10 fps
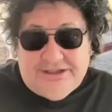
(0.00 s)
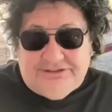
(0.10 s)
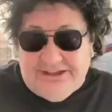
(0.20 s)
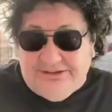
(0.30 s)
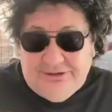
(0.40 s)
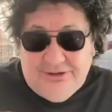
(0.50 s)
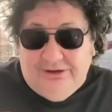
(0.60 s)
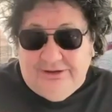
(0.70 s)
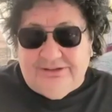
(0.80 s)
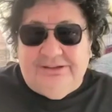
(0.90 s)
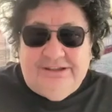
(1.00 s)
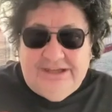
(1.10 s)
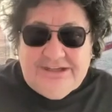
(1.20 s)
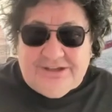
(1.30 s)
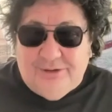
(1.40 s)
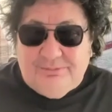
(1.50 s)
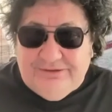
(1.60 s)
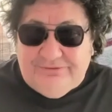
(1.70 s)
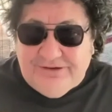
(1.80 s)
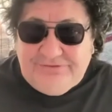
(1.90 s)
he did not. He told
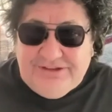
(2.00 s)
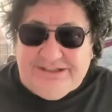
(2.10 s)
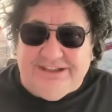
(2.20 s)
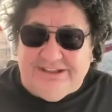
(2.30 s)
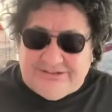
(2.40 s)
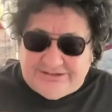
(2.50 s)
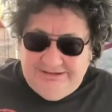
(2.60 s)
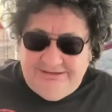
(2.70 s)
me 50 years.